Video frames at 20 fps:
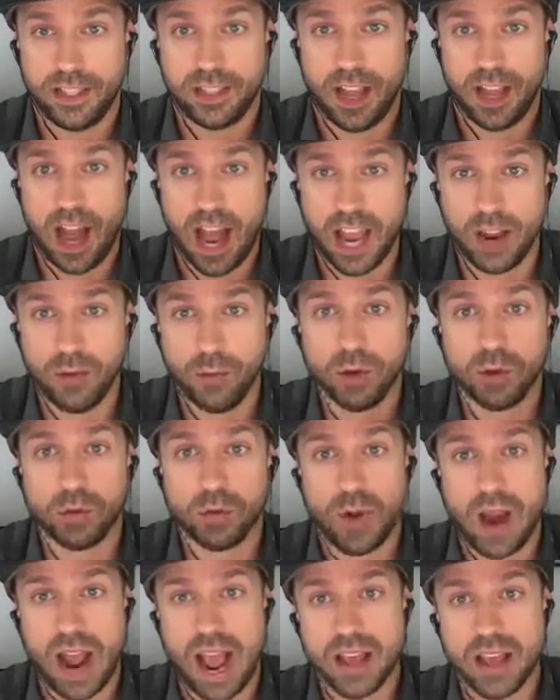
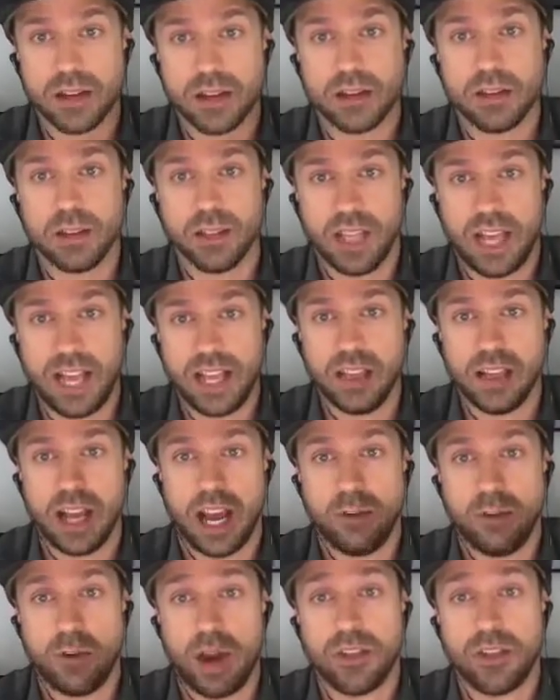
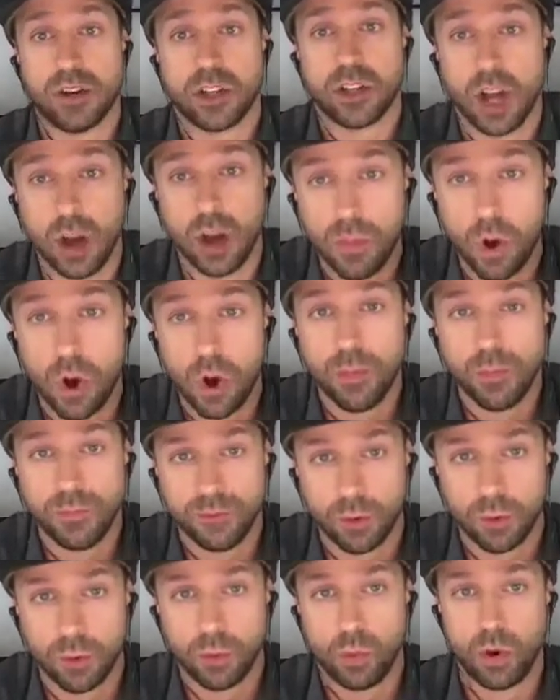I'd rather come home
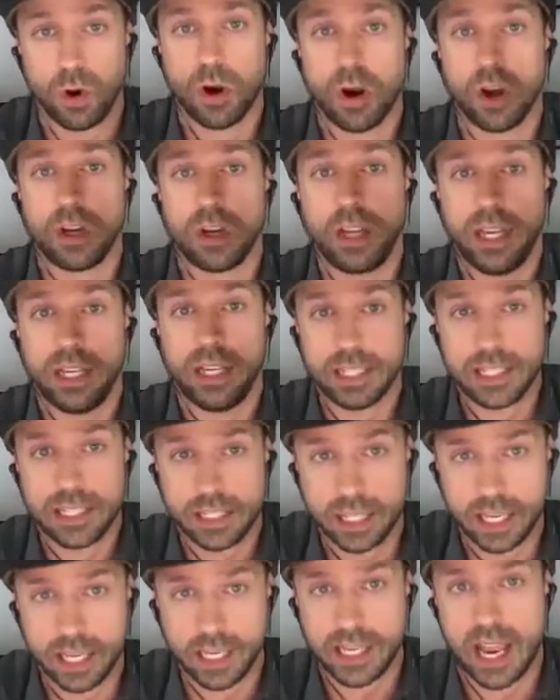from work and
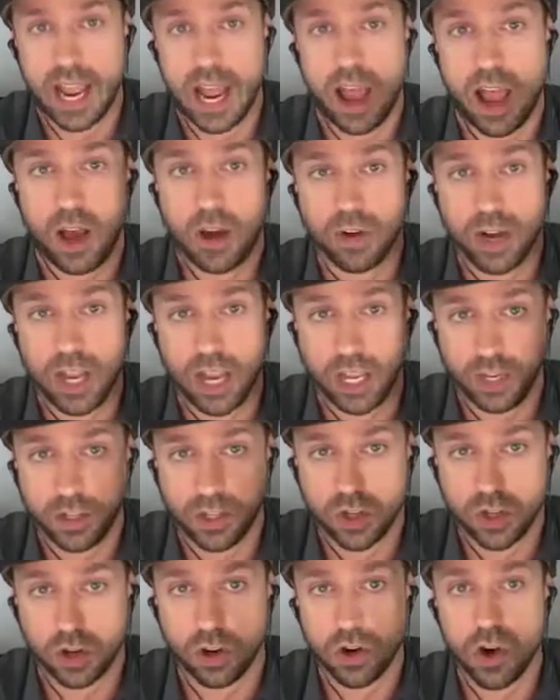sit down and
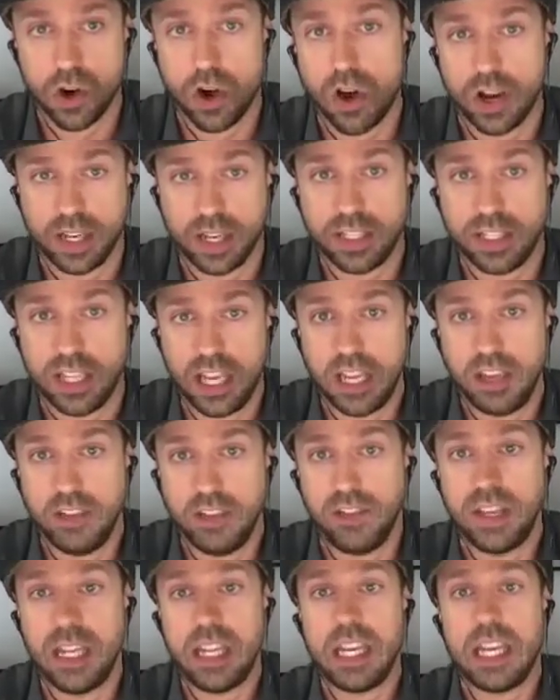turn on a
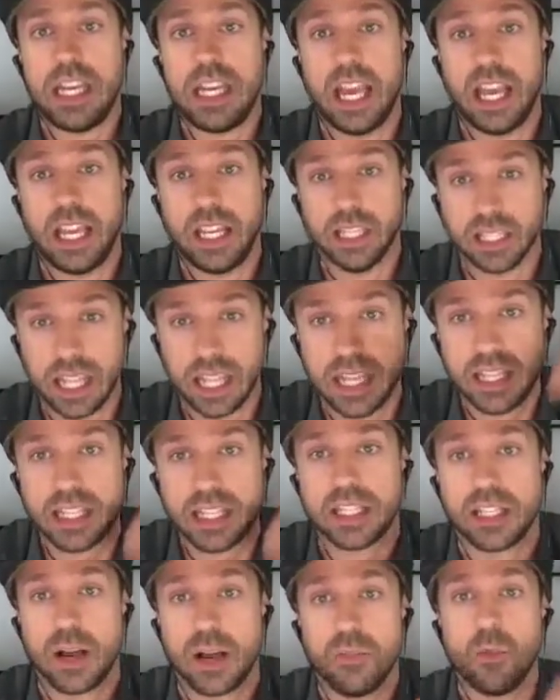TV and let
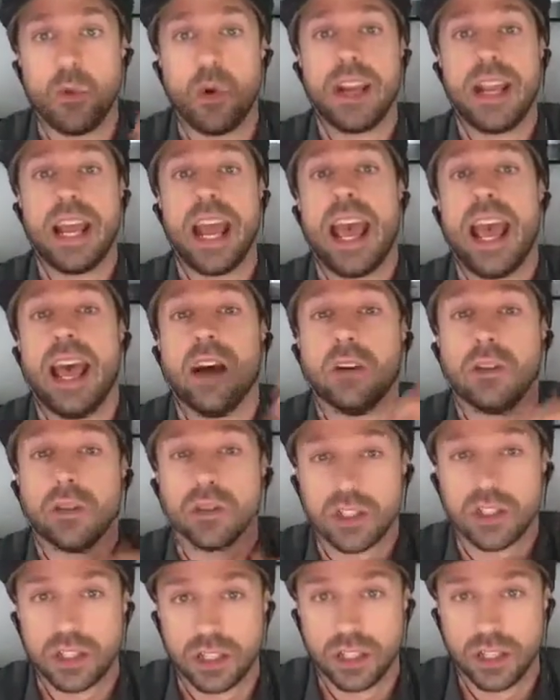someone
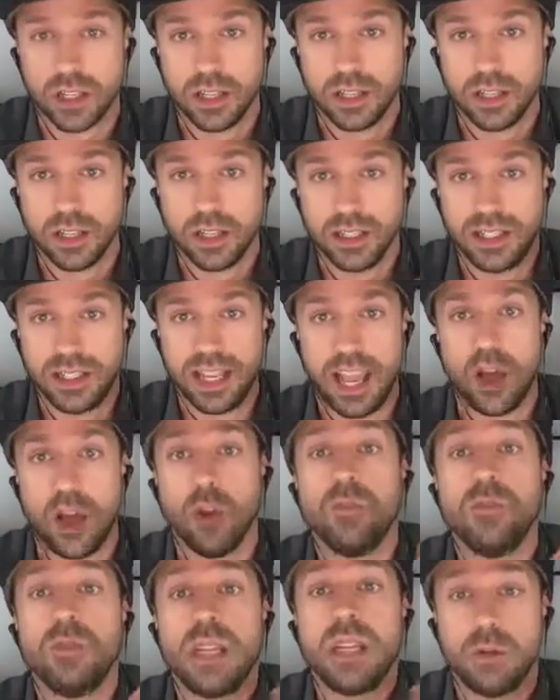else
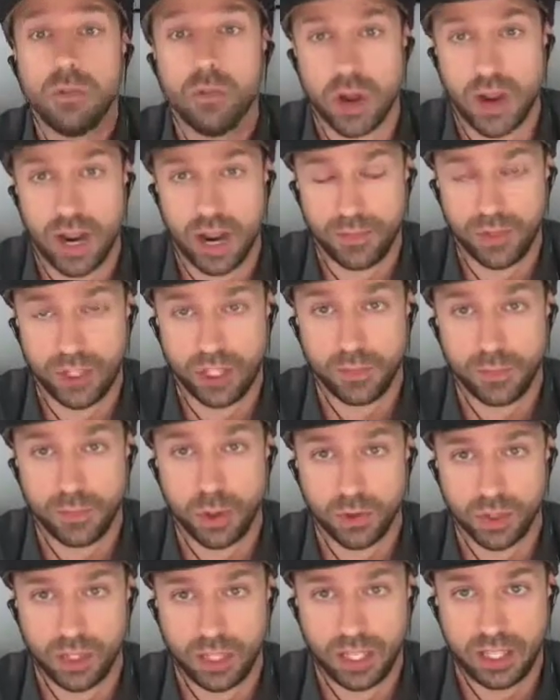tell me what I'm
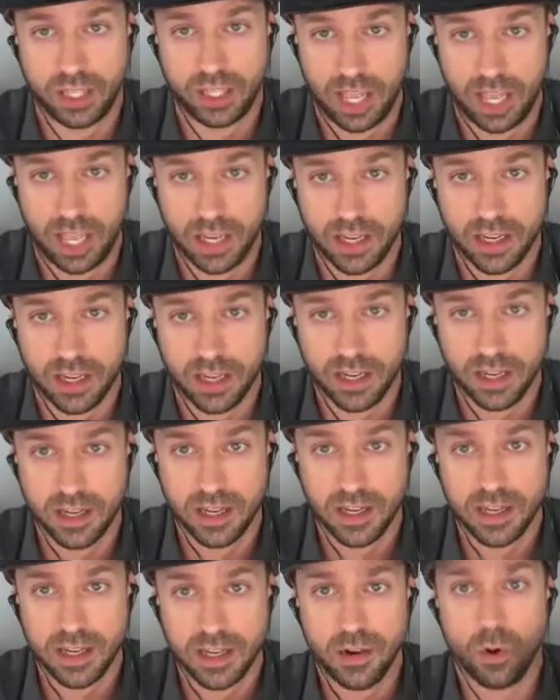supposed to think
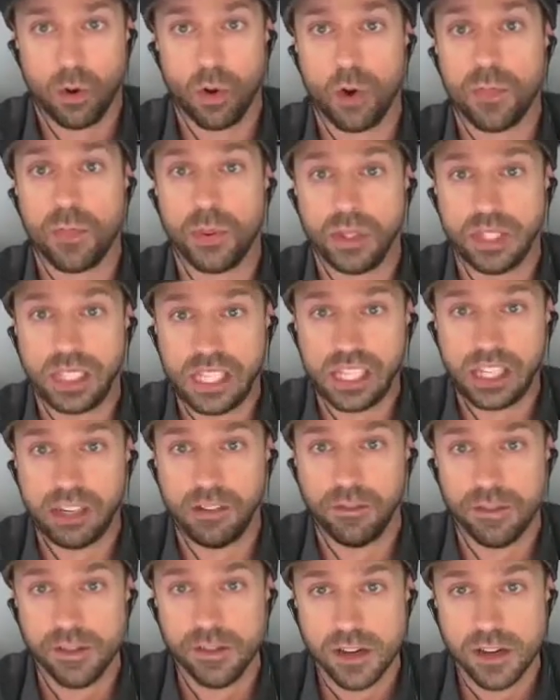or believe